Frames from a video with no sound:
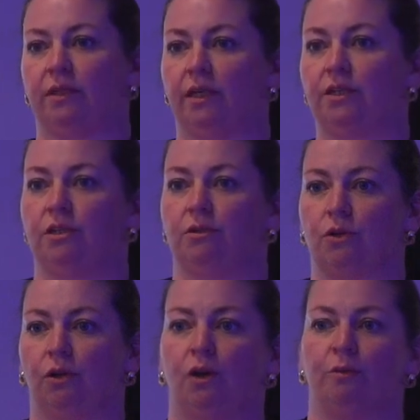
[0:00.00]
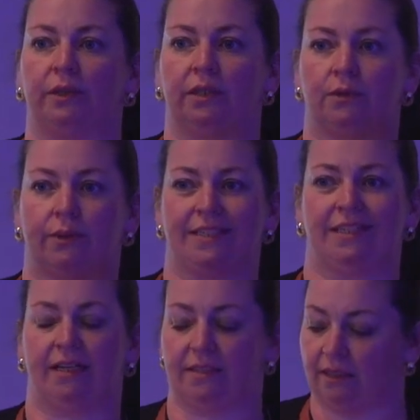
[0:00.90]
that is used globally to
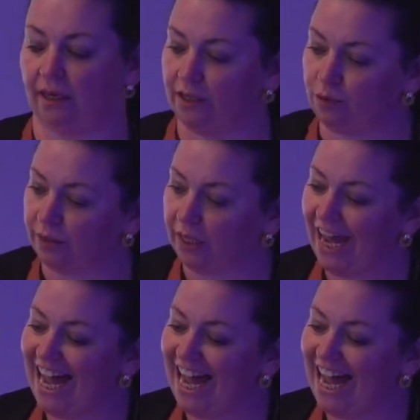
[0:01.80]
assess engagement,